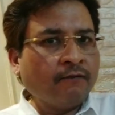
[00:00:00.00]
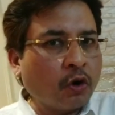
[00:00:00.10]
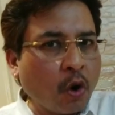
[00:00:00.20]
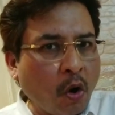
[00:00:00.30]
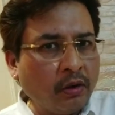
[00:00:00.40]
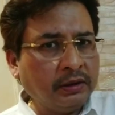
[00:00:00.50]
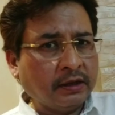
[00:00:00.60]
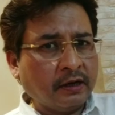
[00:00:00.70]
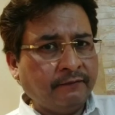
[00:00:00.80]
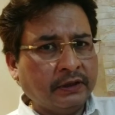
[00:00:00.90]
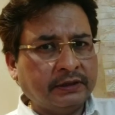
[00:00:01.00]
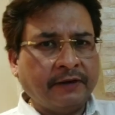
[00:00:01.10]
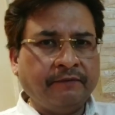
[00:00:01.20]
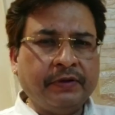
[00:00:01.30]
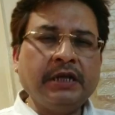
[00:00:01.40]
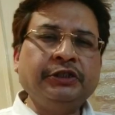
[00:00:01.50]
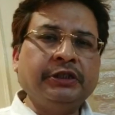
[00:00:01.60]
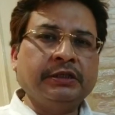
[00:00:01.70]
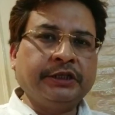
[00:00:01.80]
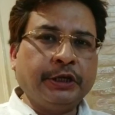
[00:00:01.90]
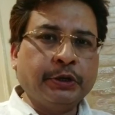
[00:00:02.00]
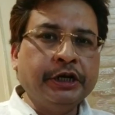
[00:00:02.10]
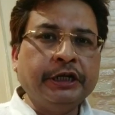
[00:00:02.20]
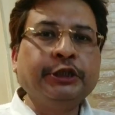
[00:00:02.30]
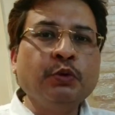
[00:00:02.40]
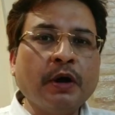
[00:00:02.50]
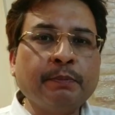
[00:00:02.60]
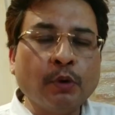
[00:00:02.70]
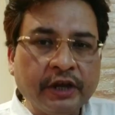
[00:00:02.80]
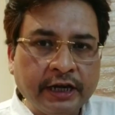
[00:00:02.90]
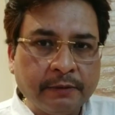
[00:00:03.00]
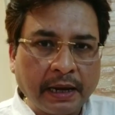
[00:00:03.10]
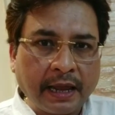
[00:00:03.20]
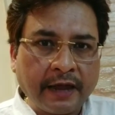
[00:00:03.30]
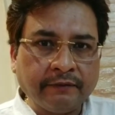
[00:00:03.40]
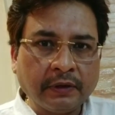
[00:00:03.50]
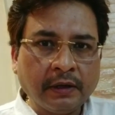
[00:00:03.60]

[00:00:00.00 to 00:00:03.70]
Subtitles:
for all the comforts and financial securities you are pouring in my life.